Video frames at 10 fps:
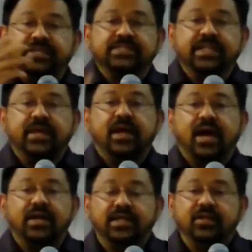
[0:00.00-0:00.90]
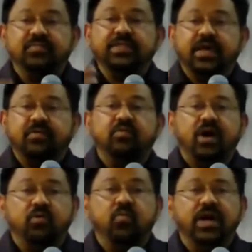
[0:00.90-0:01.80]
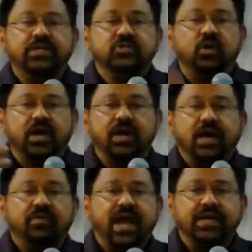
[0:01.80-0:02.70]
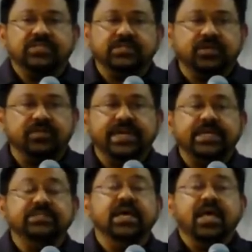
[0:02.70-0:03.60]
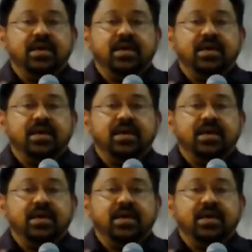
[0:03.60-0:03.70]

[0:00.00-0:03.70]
in their heart, you know, with our, our words or our actions or deeds.